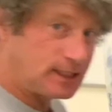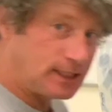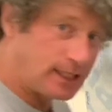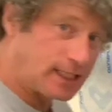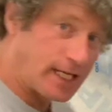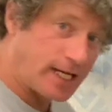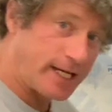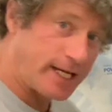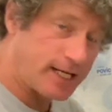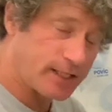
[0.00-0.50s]

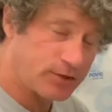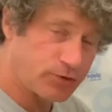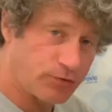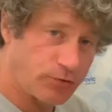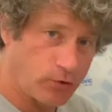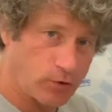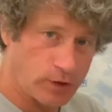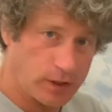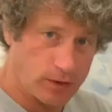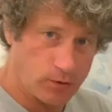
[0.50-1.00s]

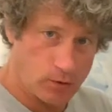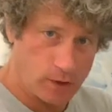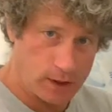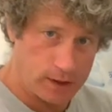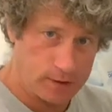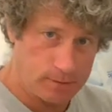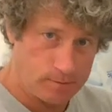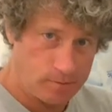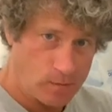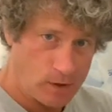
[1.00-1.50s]

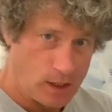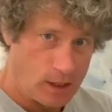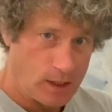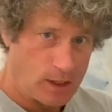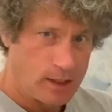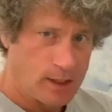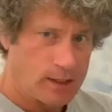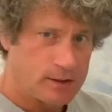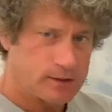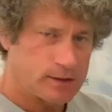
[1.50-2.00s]
CKX41.
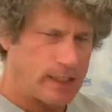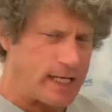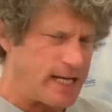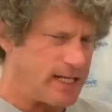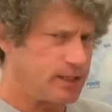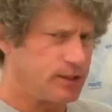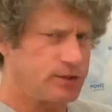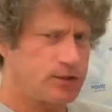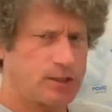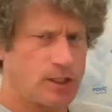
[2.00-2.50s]
So I had
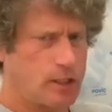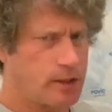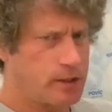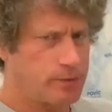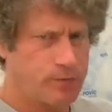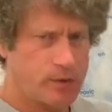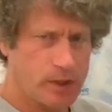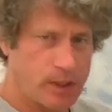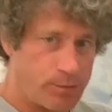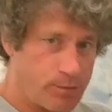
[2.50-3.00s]
to start up
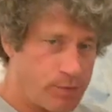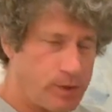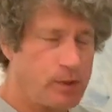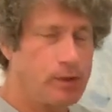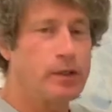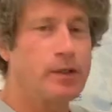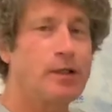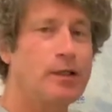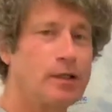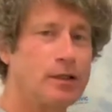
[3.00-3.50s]
the
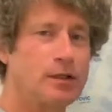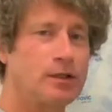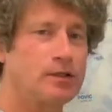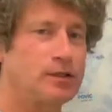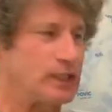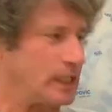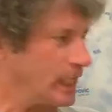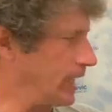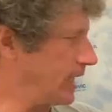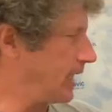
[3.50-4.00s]
computers
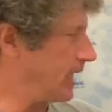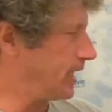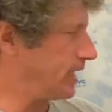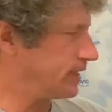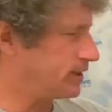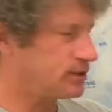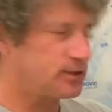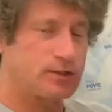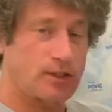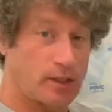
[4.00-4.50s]

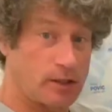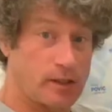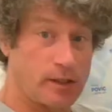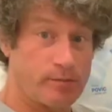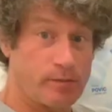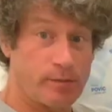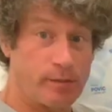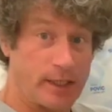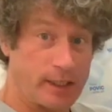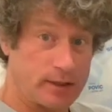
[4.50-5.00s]
and start up
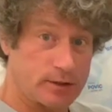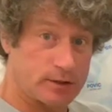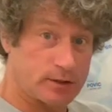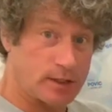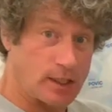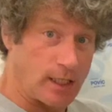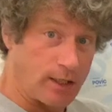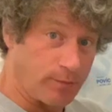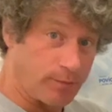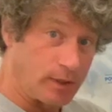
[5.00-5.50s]
the
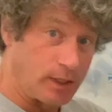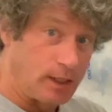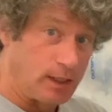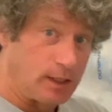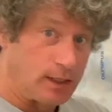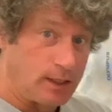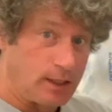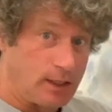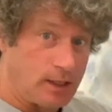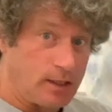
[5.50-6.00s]
microscope.
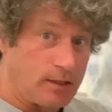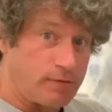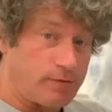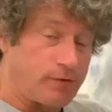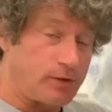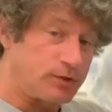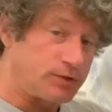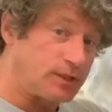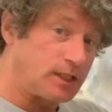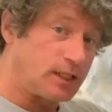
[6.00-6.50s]

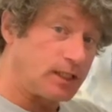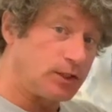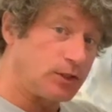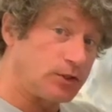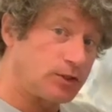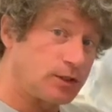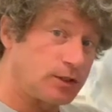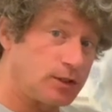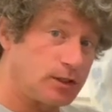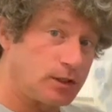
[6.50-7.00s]
First thing you
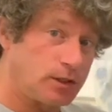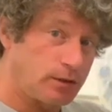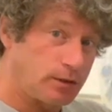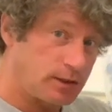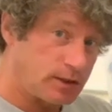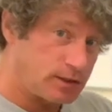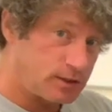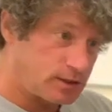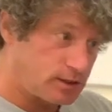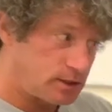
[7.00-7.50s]
should do
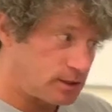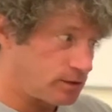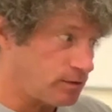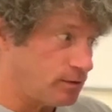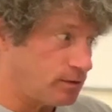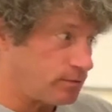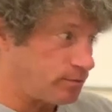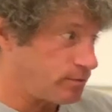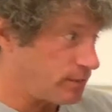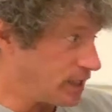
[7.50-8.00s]
is
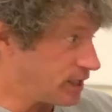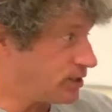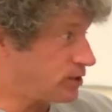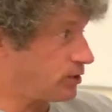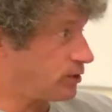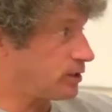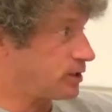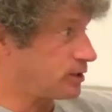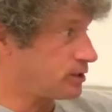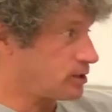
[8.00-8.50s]
make sure
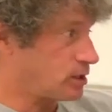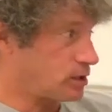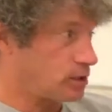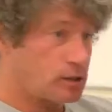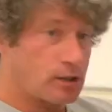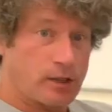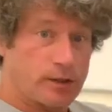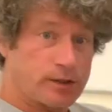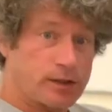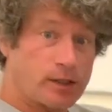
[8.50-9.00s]
you can turn
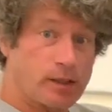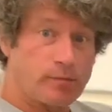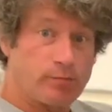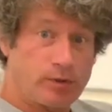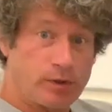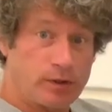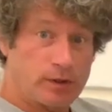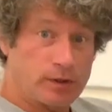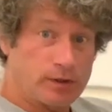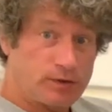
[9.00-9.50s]
on the
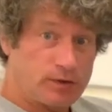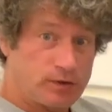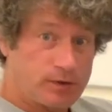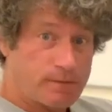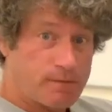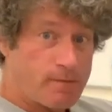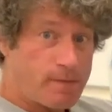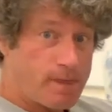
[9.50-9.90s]
computers.